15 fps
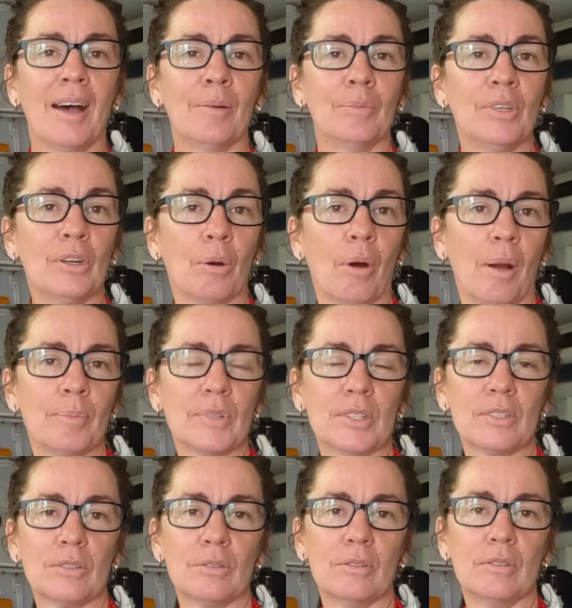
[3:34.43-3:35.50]
you know,
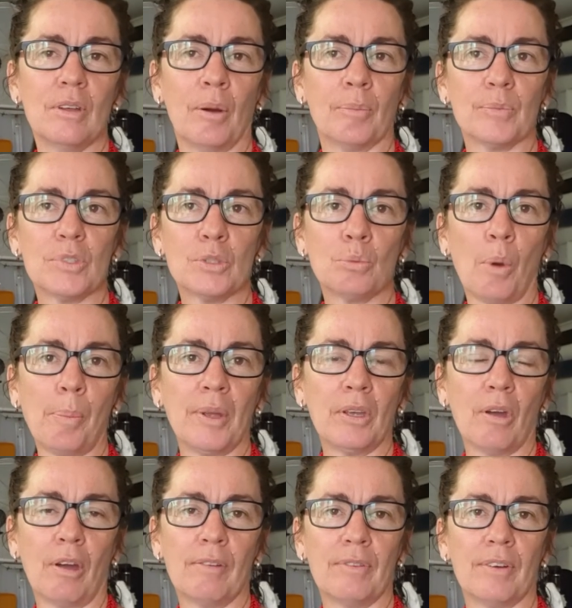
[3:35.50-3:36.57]
I'm
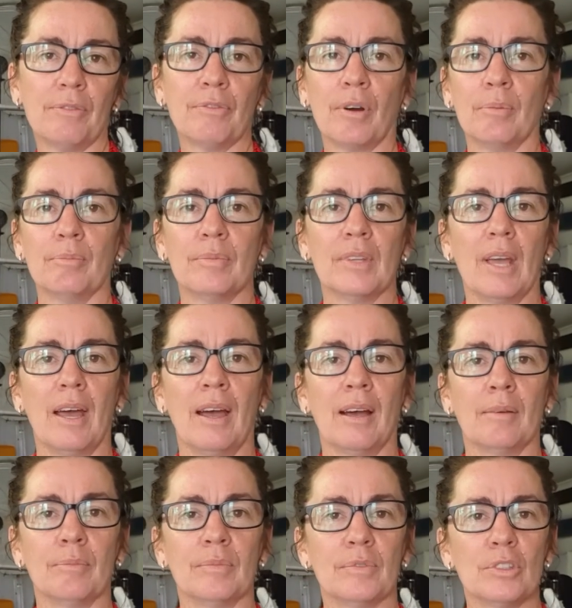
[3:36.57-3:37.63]
swapping over from
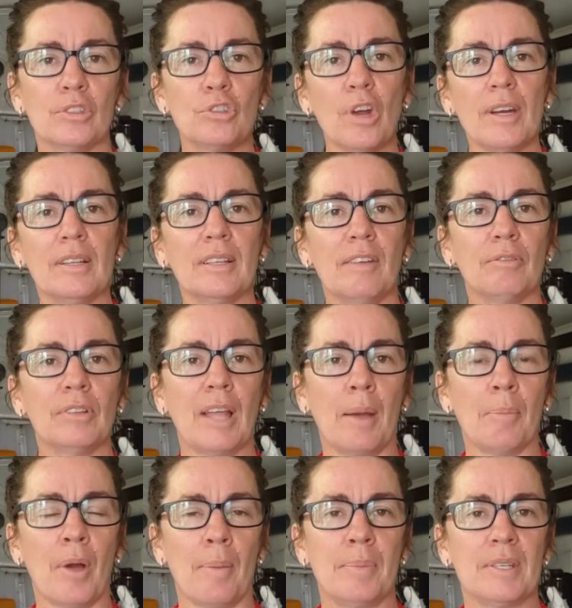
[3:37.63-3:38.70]
trying to level
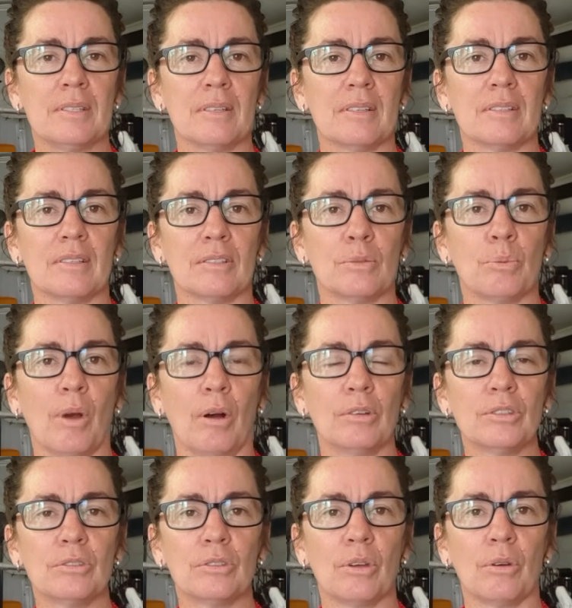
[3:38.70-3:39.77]
out my business as
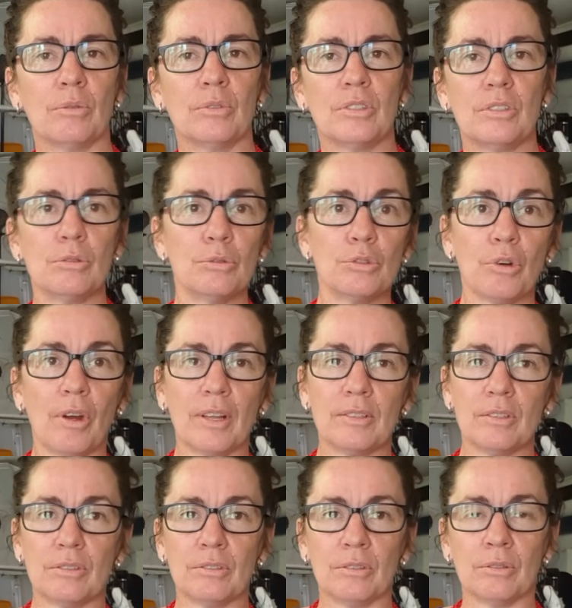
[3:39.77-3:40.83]
well. So still trying
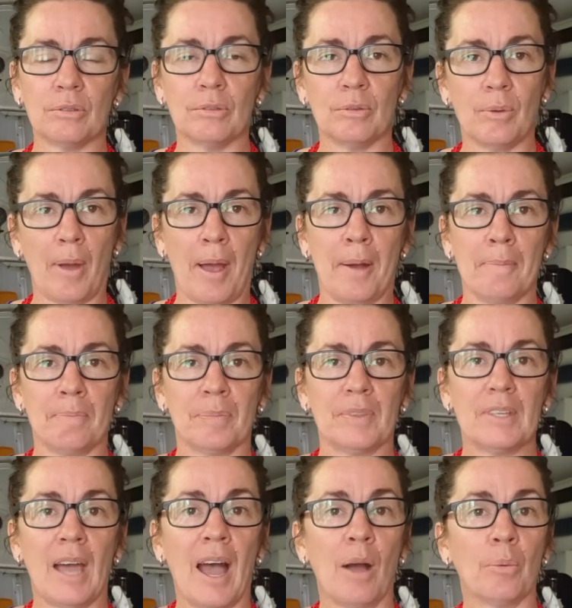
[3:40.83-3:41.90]
to do
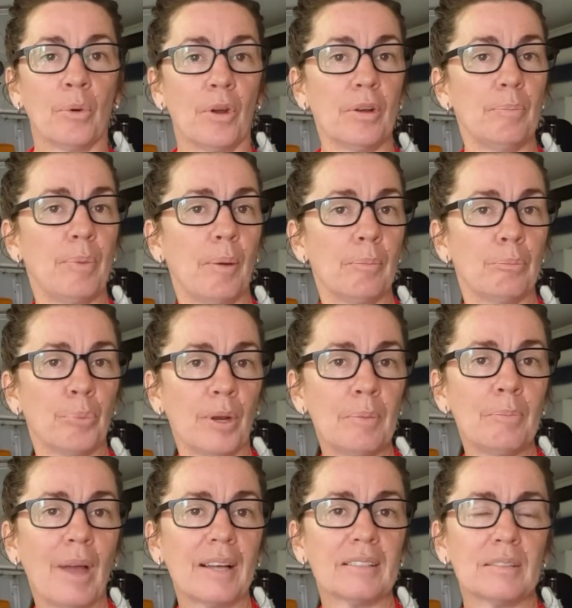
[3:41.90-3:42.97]
artwork, but bring
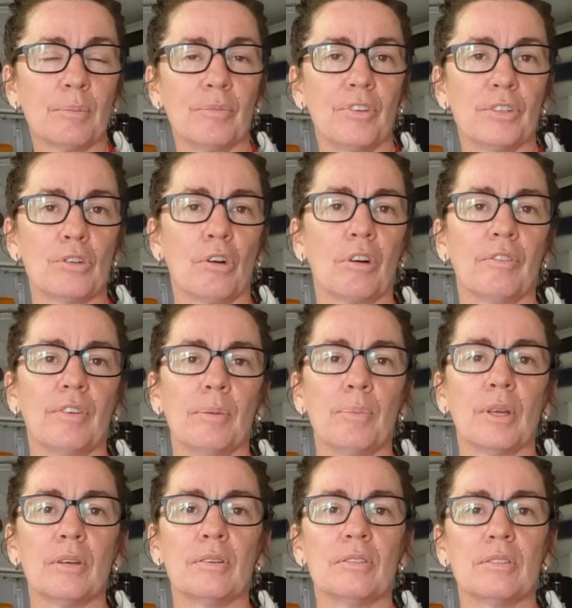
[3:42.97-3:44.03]
back some photography,
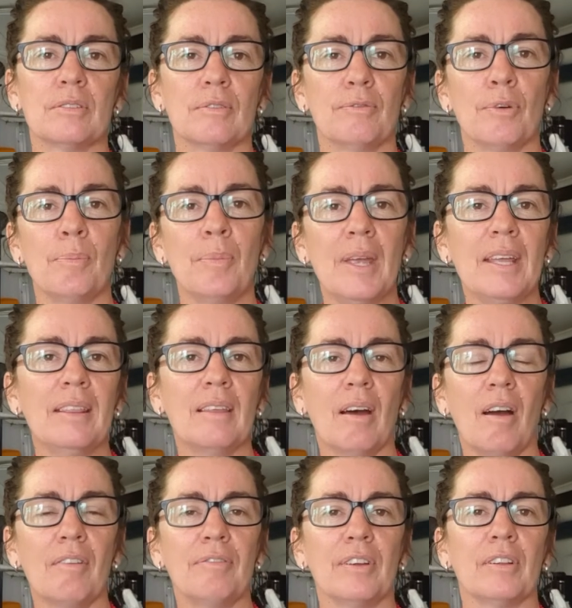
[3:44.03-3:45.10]
because for me,
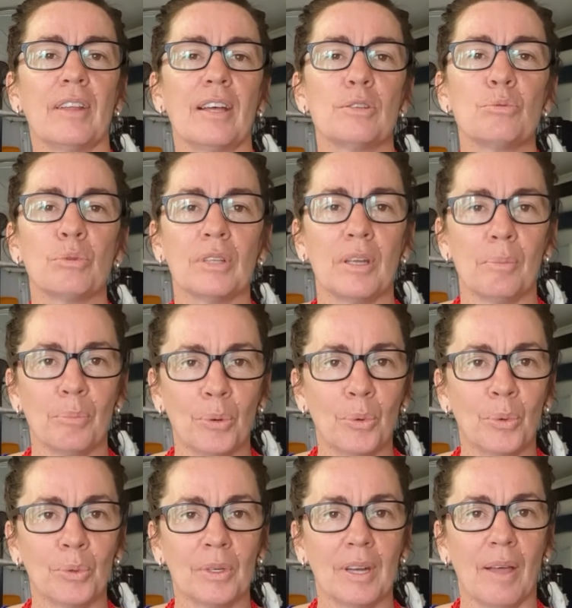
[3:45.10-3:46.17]
I feel that's really
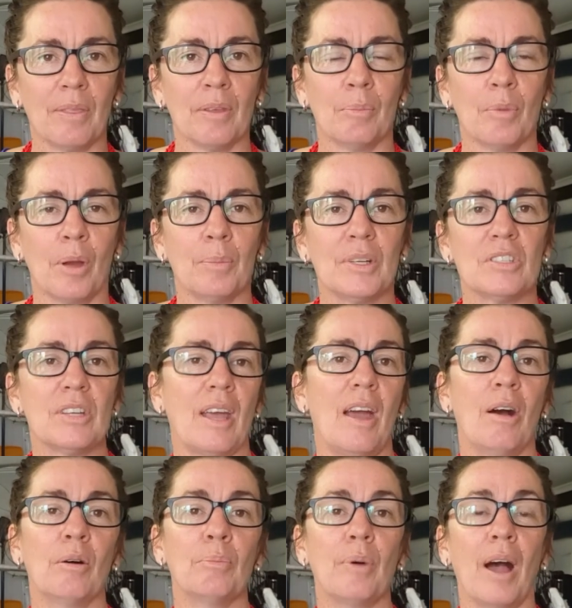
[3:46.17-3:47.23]
important at the moment to
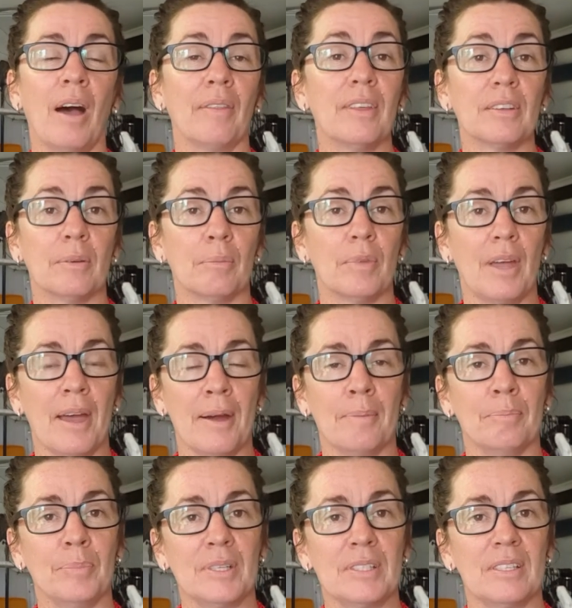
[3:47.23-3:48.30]
help other
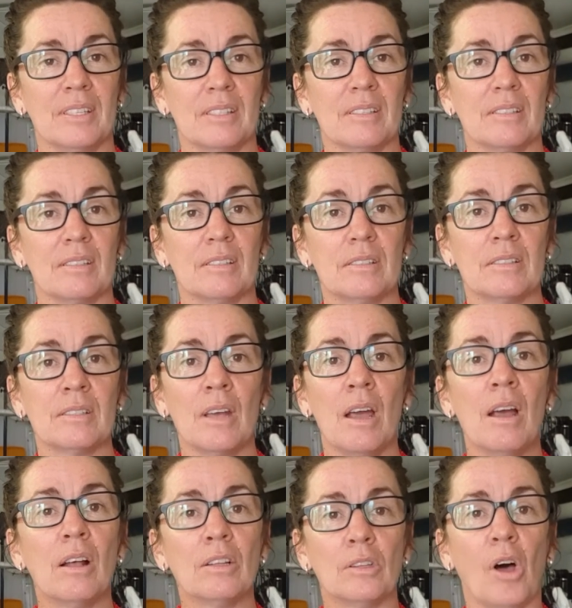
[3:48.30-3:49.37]
businesses
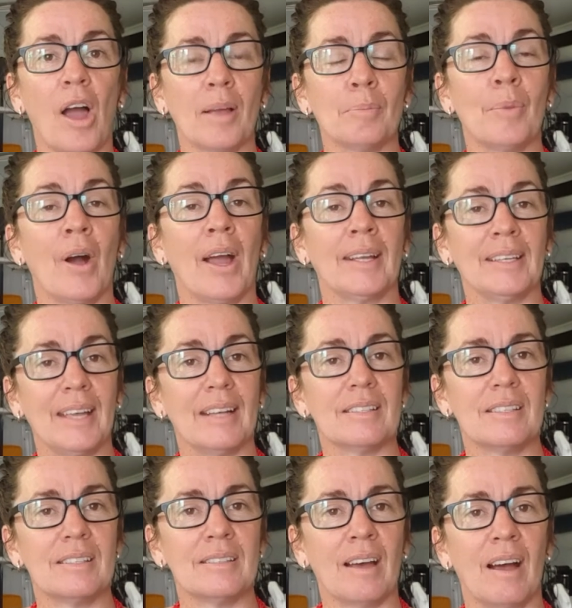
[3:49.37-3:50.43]
like mine get
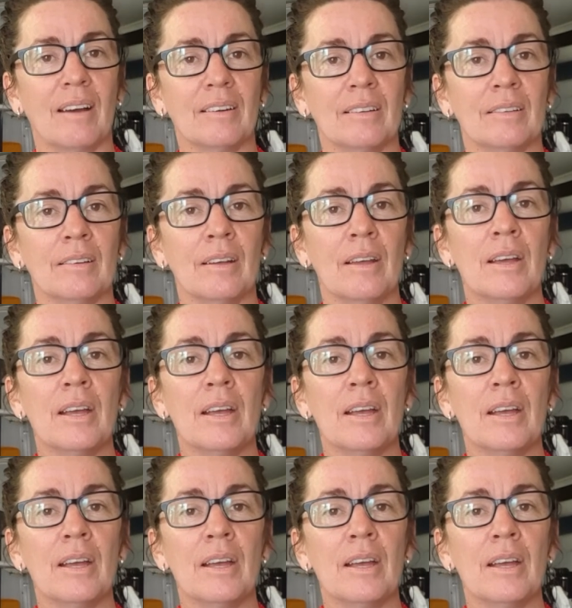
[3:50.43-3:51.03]
started.